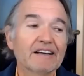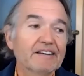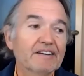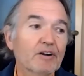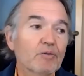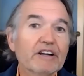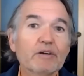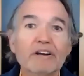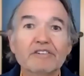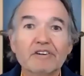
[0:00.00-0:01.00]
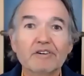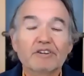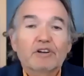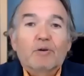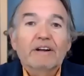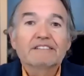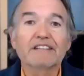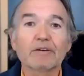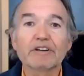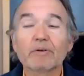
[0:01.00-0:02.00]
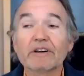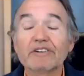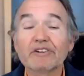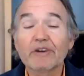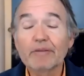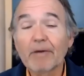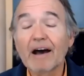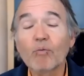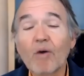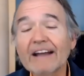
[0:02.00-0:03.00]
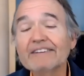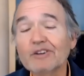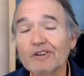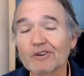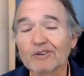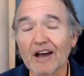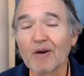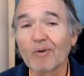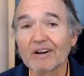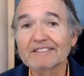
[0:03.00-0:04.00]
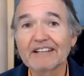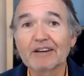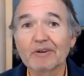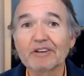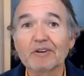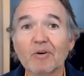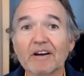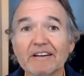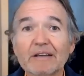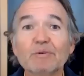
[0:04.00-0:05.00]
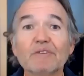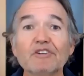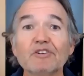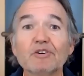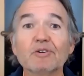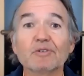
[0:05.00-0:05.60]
you know, what do you want to do? You don't want to say what you want to do. And why do you not want to say what you want, even if you do?